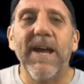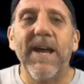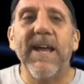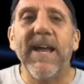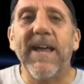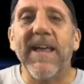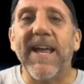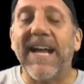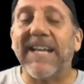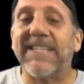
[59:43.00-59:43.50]

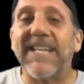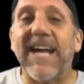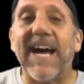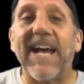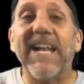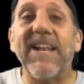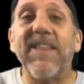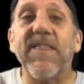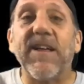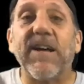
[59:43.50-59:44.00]
It's not
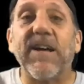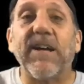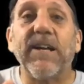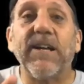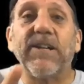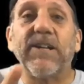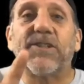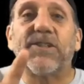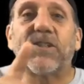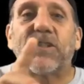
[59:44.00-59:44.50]
in the
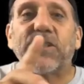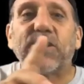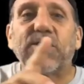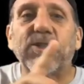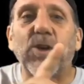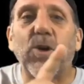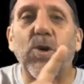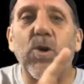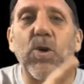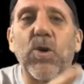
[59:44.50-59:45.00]

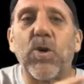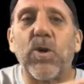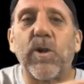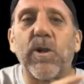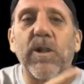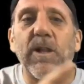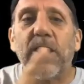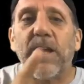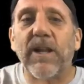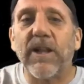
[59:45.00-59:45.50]

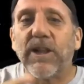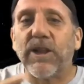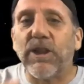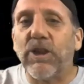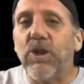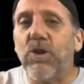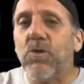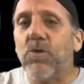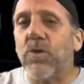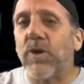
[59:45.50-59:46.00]
solar
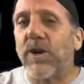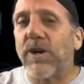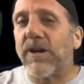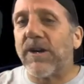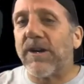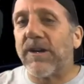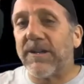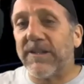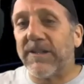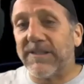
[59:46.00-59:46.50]

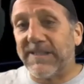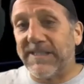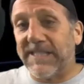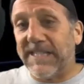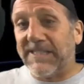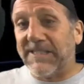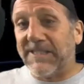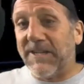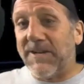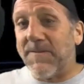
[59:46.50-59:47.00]

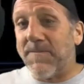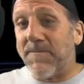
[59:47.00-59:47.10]
system.